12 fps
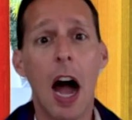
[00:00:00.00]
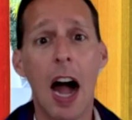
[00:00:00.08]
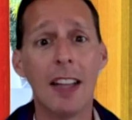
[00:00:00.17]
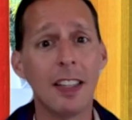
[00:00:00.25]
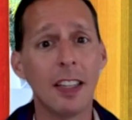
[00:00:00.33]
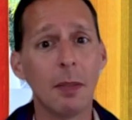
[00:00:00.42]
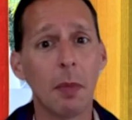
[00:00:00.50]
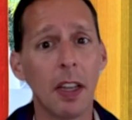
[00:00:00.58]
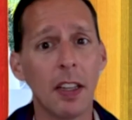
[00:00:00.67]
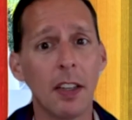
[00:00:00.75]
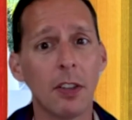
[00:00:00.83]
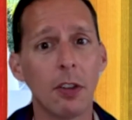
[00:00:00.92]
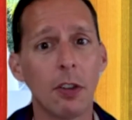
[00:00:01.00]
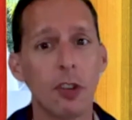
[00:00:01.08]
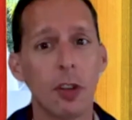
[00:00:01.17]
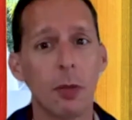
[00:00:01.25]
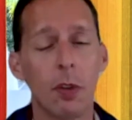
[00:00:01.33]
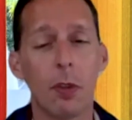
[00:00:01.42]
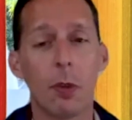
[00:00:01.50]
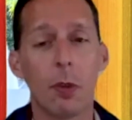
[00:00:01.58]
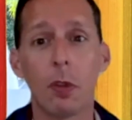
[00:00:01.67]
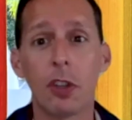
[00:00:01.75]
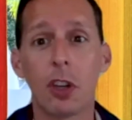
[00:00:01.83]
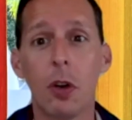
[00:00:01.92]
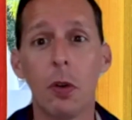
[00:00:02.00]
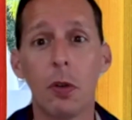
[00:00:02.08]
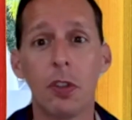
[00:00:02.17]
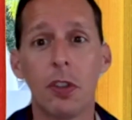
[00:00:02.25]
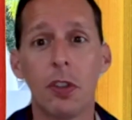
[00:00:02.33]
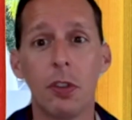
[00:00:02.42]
I did my internship with Orange Coast